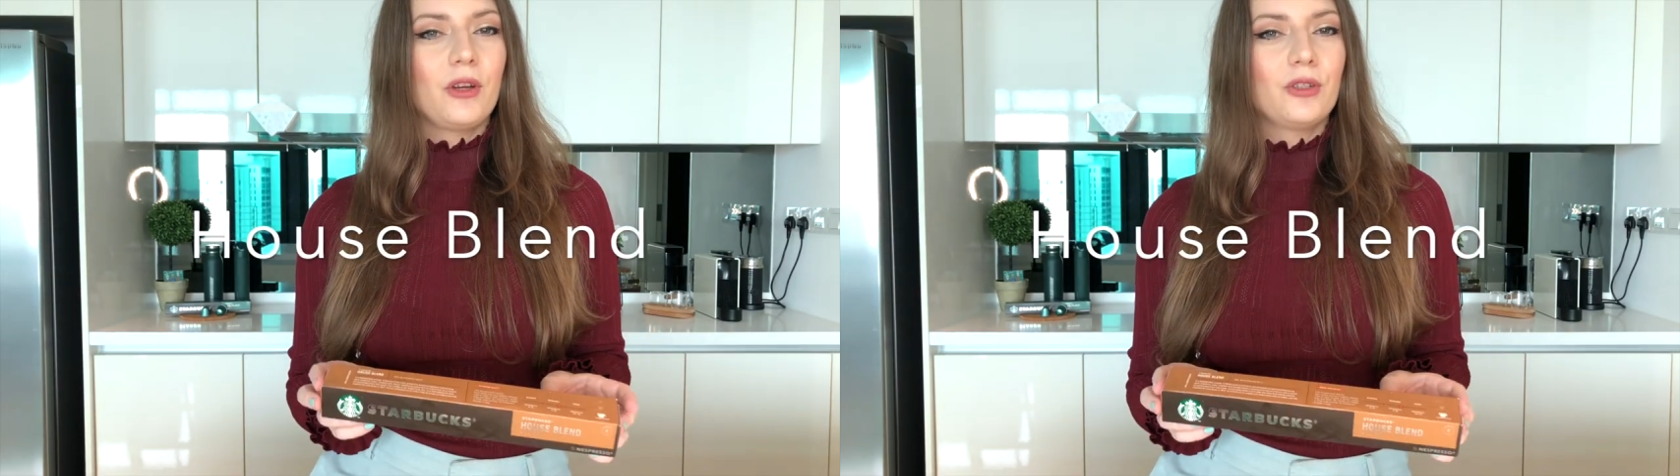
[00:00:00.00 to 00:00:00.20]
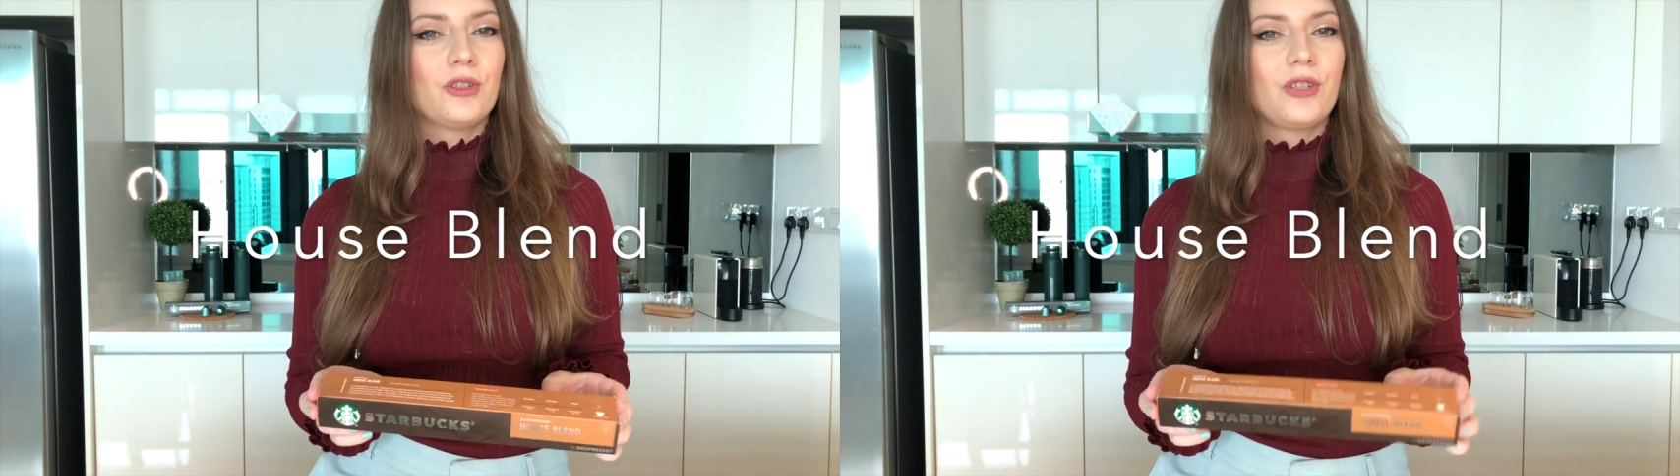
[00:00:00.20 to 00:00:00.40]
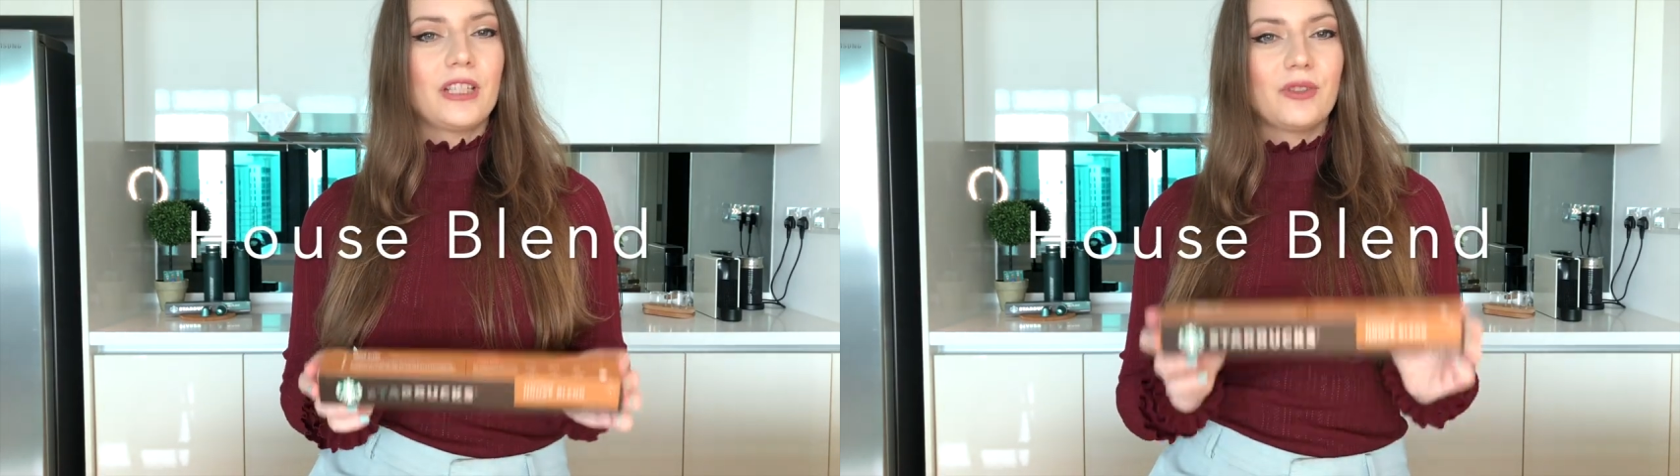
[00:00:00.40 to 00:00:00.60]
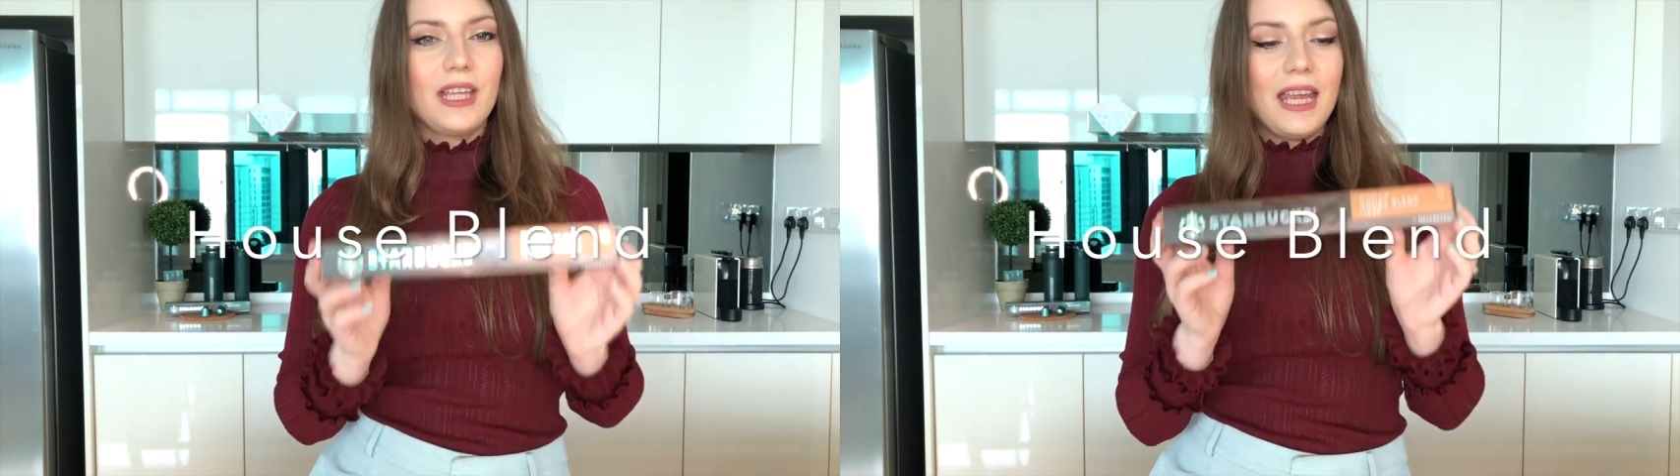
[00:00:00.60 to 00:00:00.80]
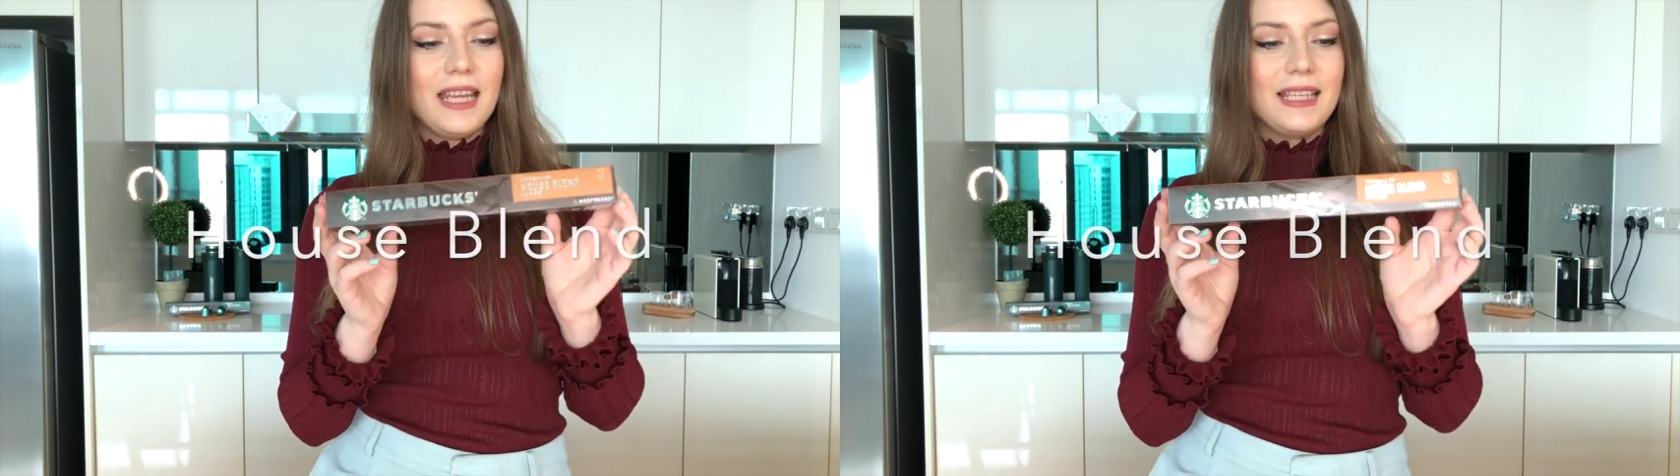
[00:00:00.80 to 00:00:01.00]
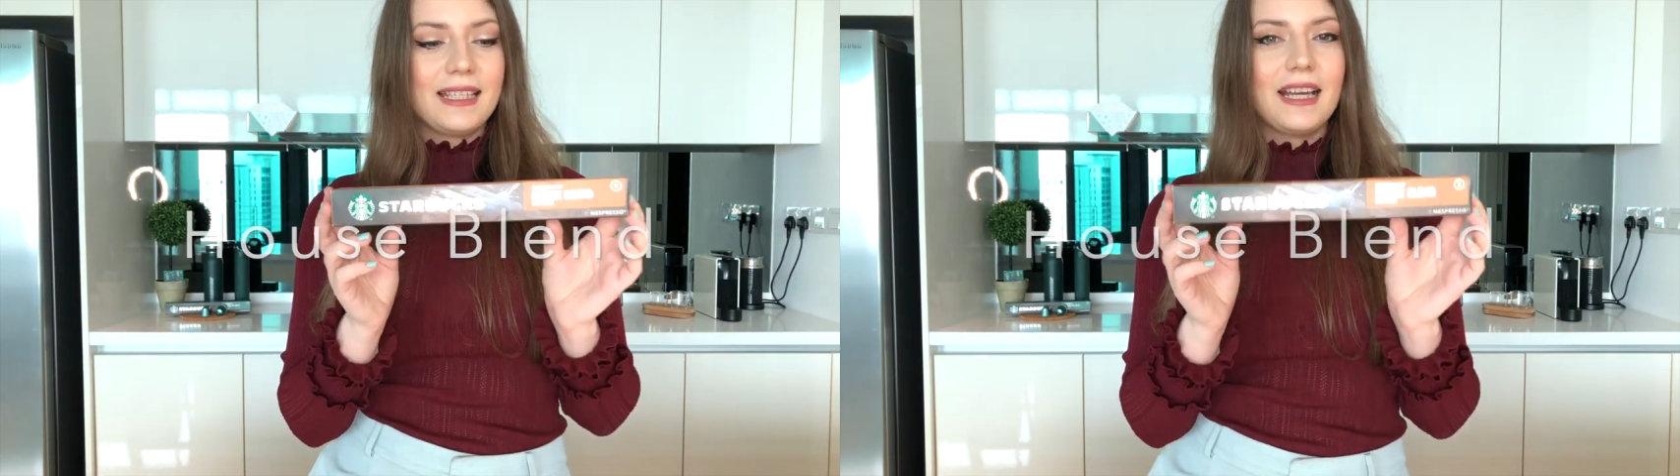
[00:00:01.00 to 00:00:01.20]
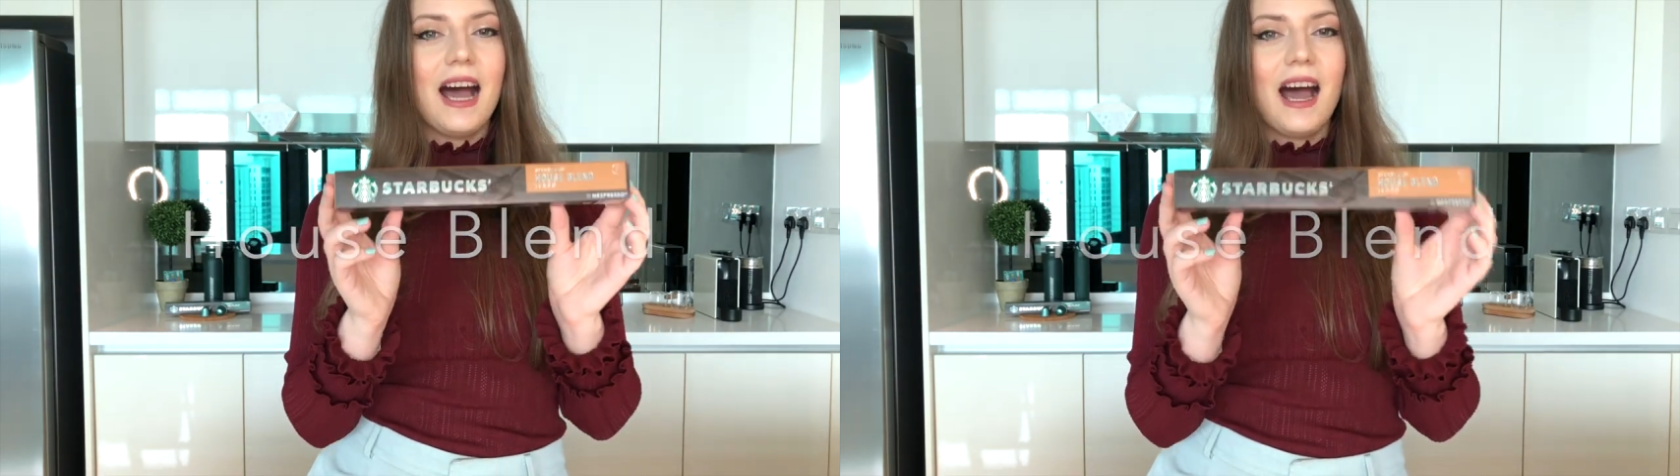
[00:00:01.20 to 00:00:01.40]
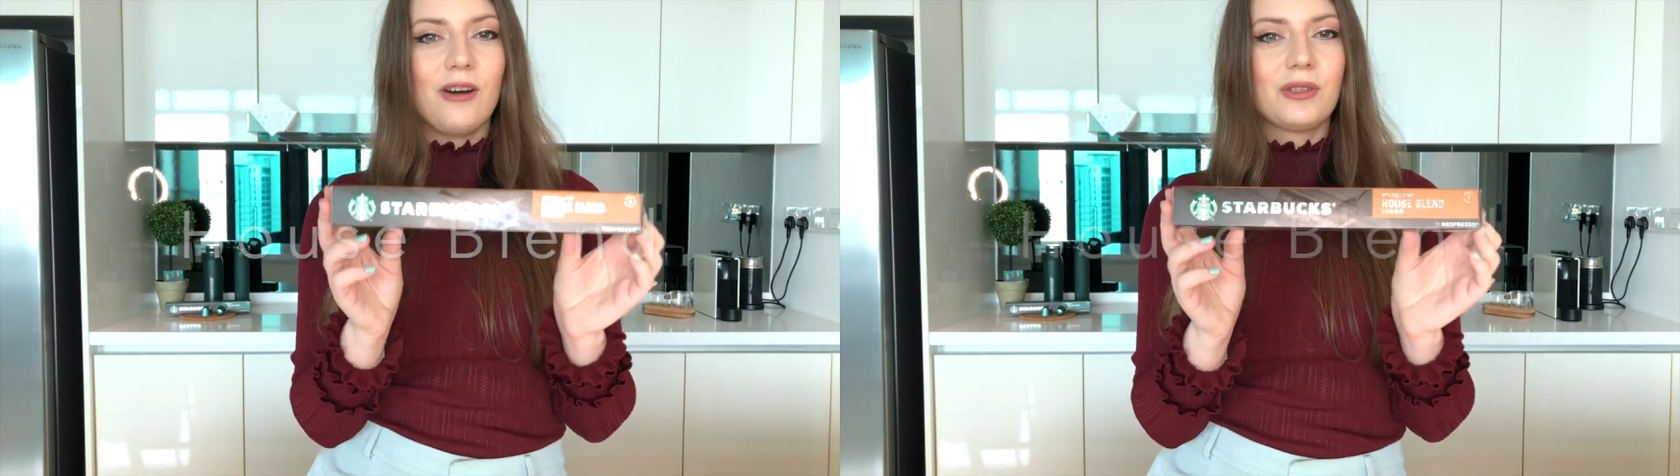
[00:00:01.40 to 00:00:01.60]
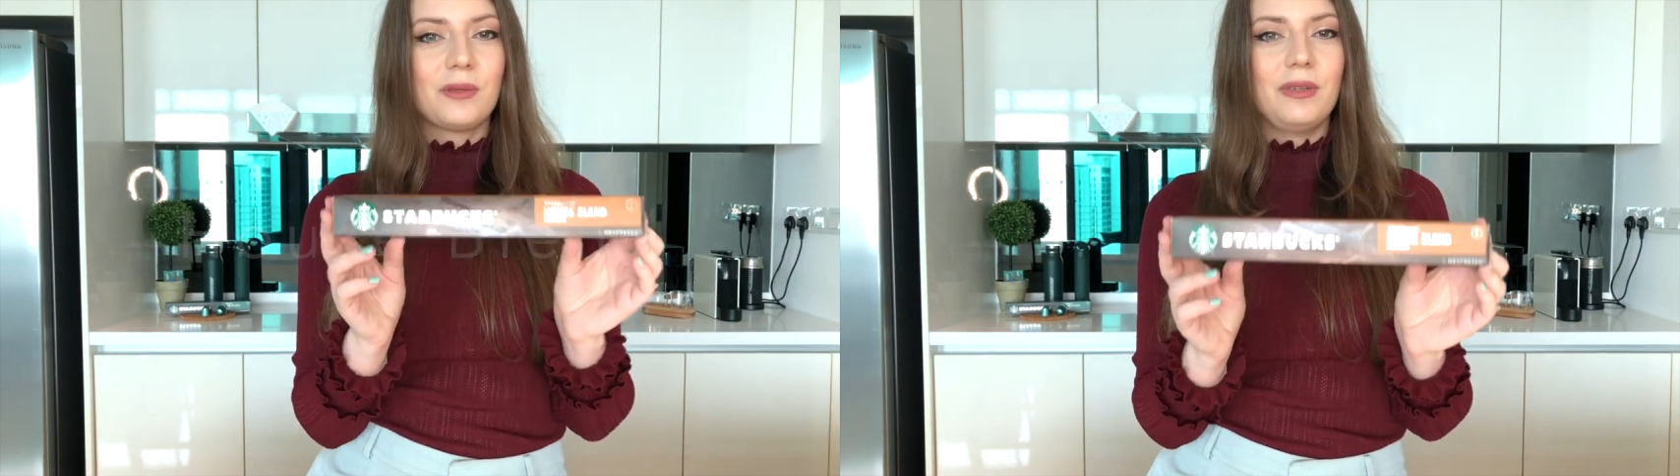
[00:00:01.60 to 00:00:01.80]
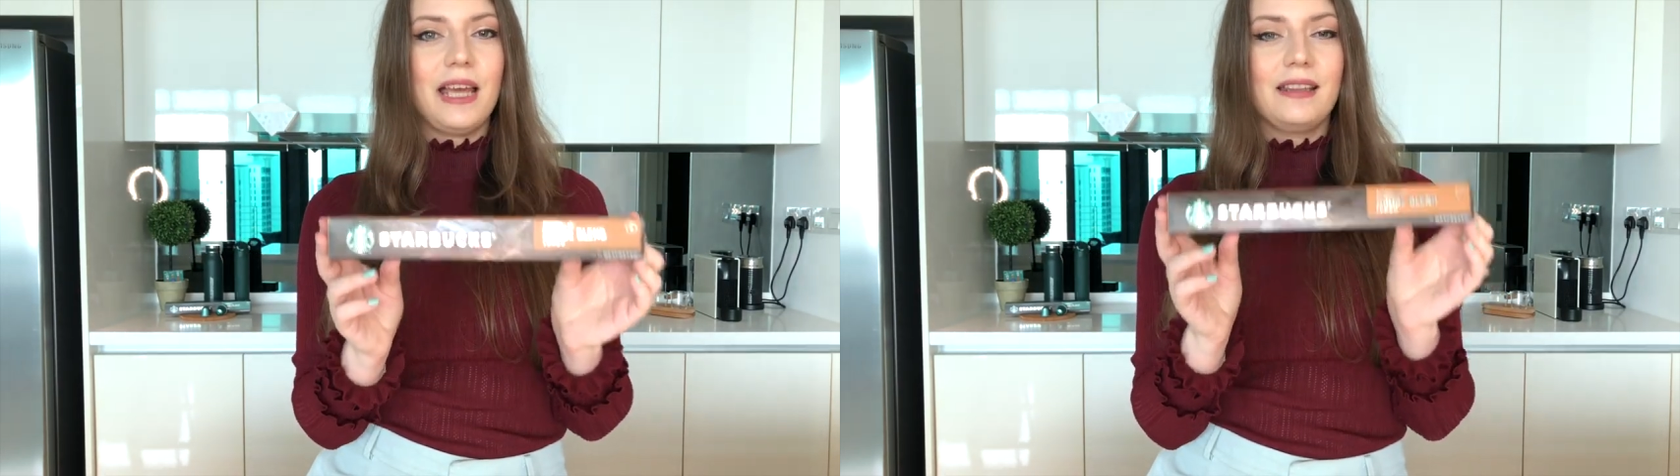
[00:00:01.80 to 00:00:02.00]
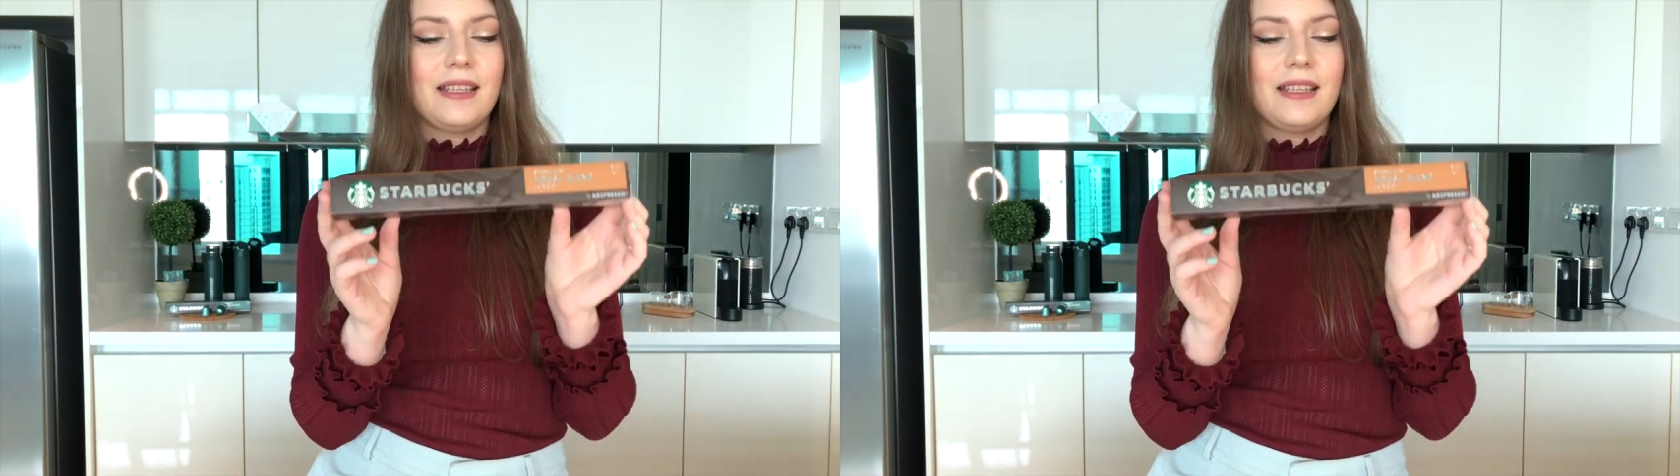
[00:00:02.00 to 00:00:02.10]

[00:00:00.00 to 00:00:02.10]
going to try today is the House Blend.